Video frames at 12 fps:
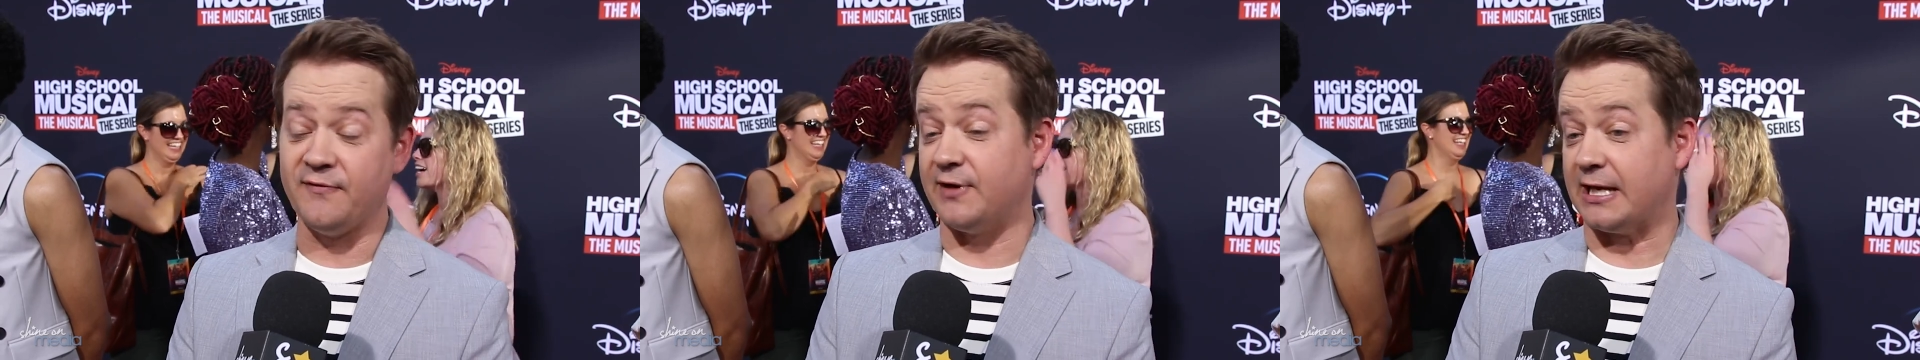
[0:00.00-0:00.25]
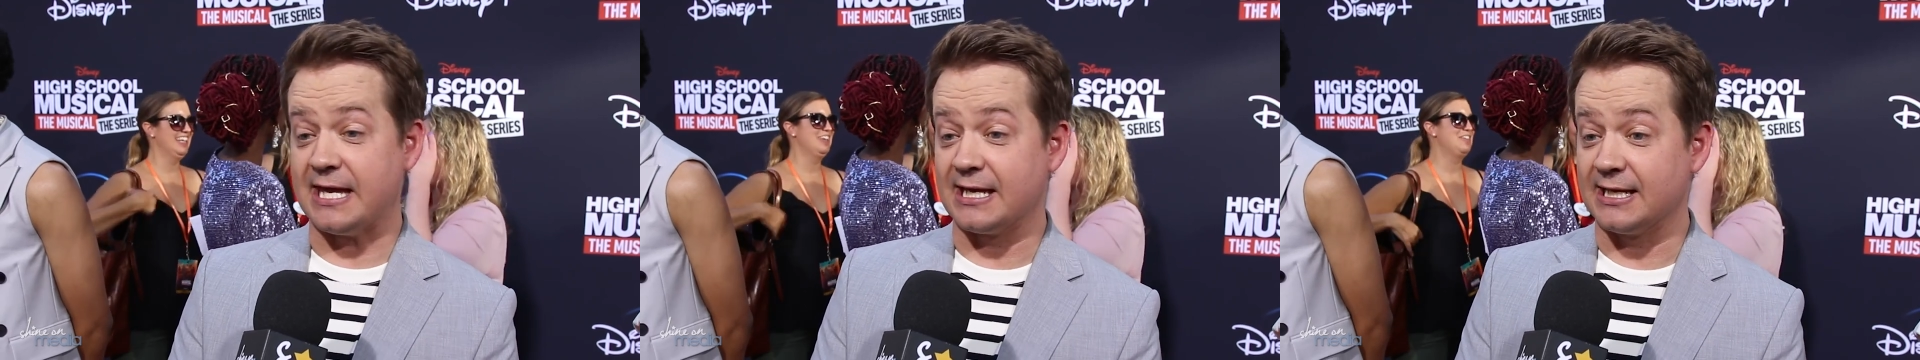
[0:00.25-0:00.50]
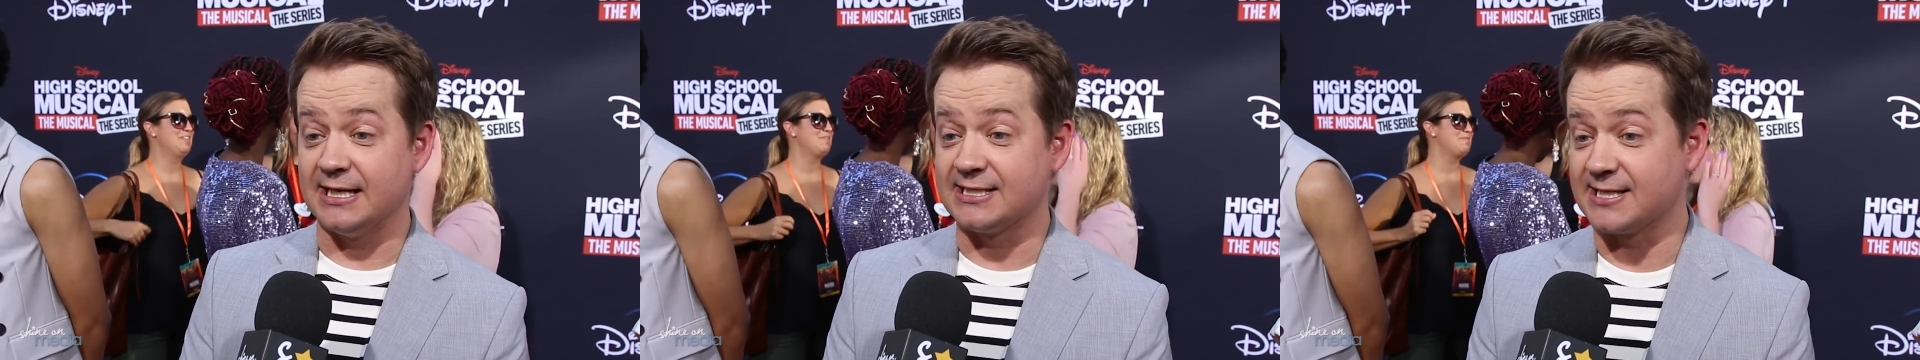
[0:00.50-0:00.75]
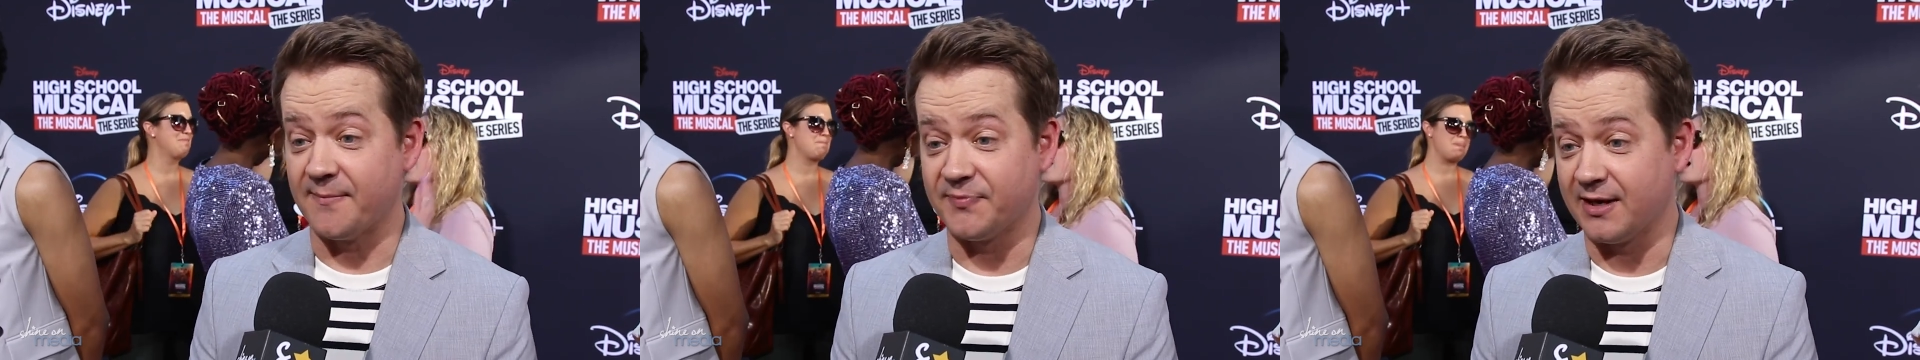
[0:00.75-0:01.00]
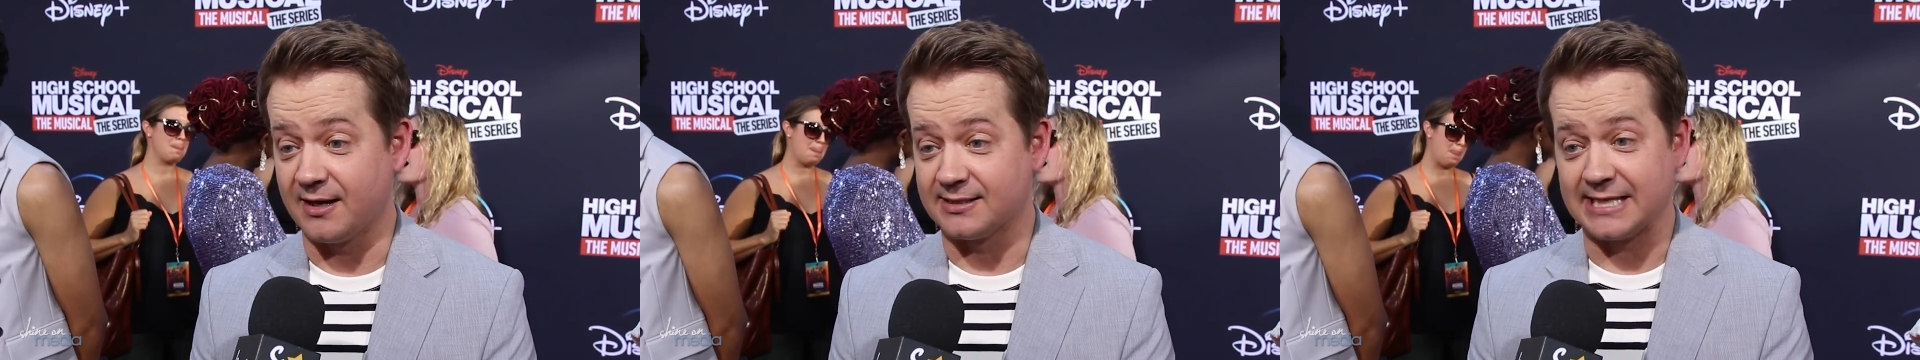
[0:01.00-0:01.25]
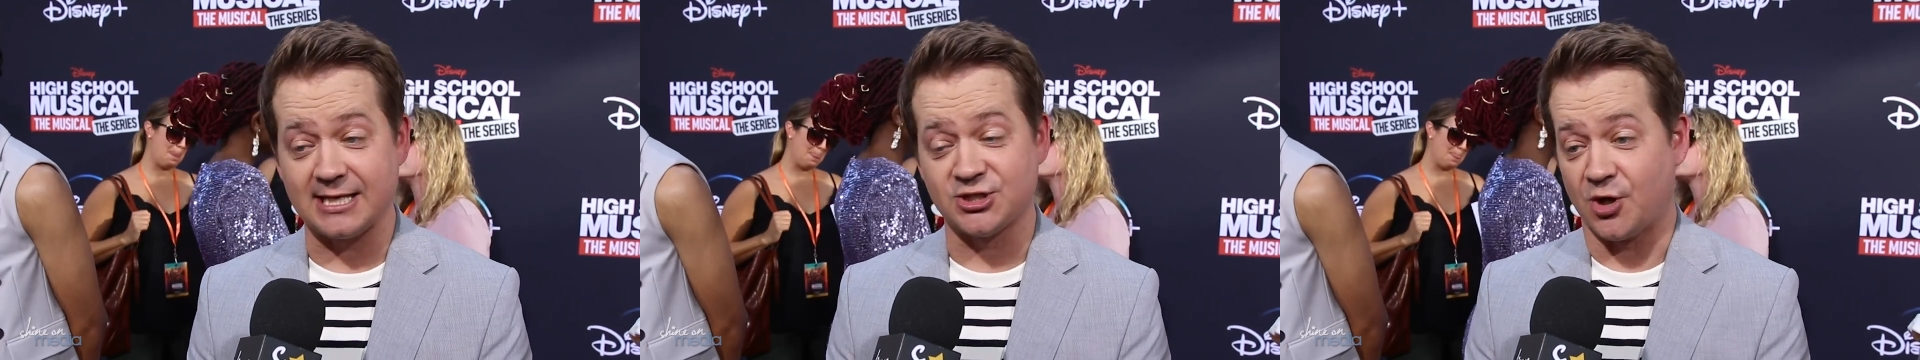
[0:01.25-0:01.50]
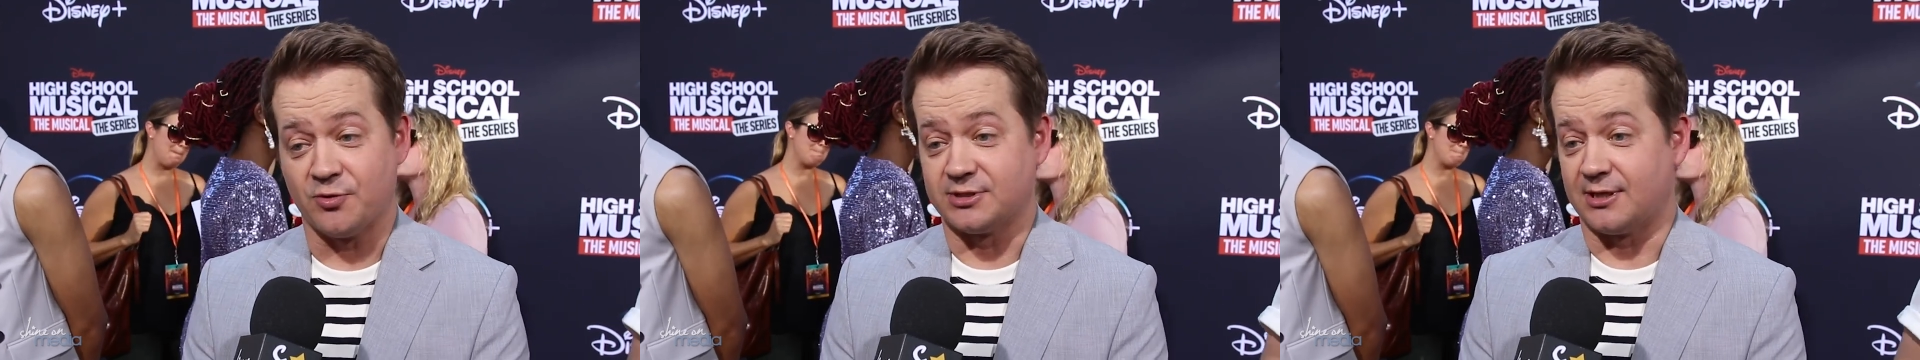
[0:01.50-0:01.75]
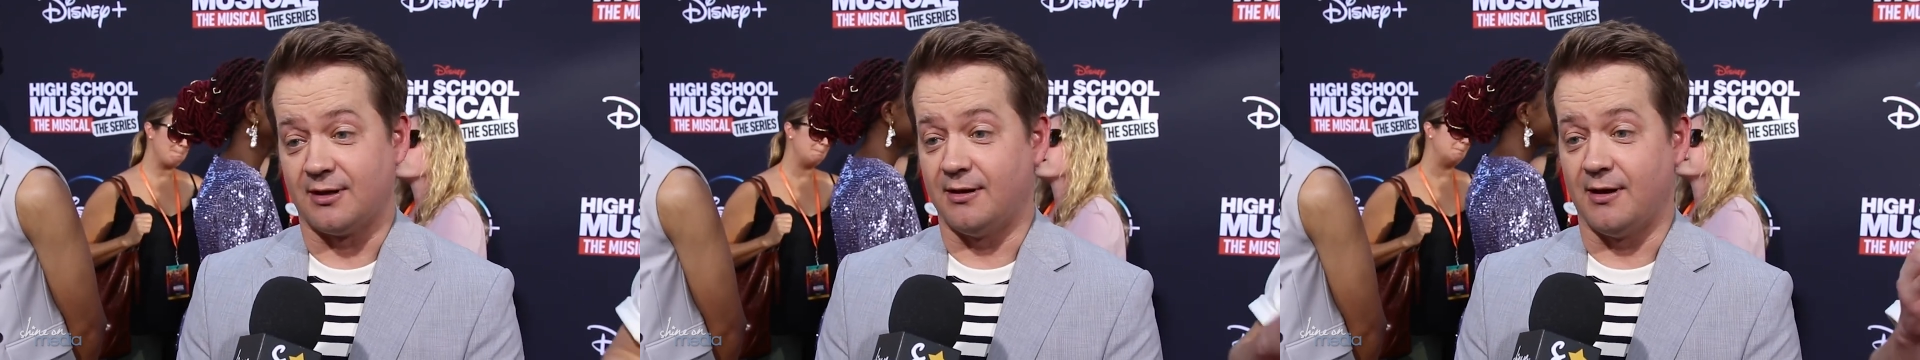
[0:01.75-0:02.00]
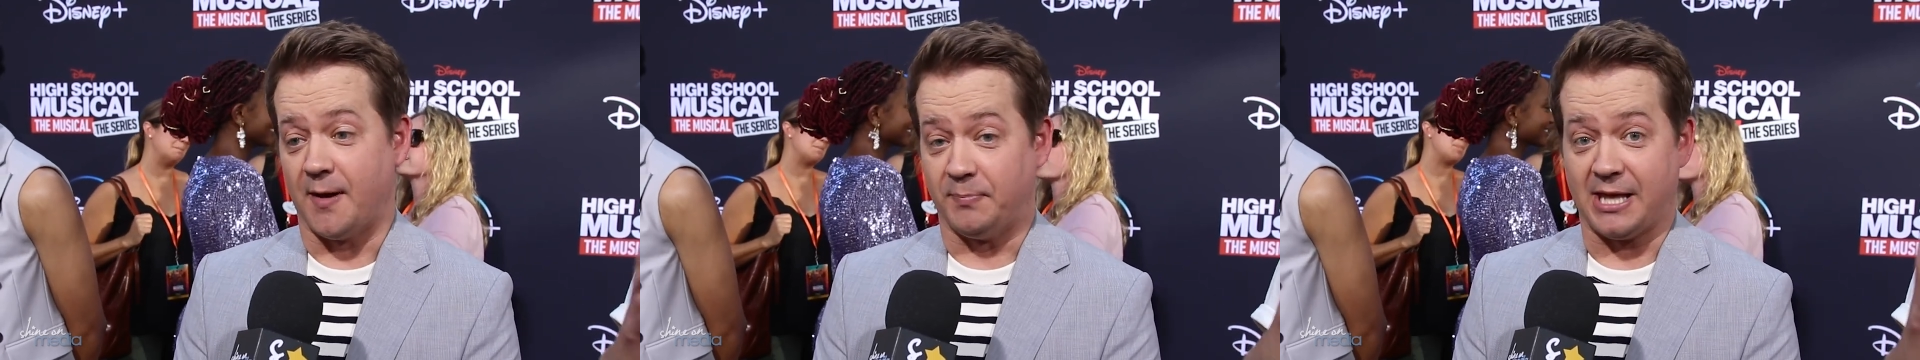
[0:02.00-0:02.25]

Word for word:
Speaker 1: even a Kickin' It something, because that show was an, a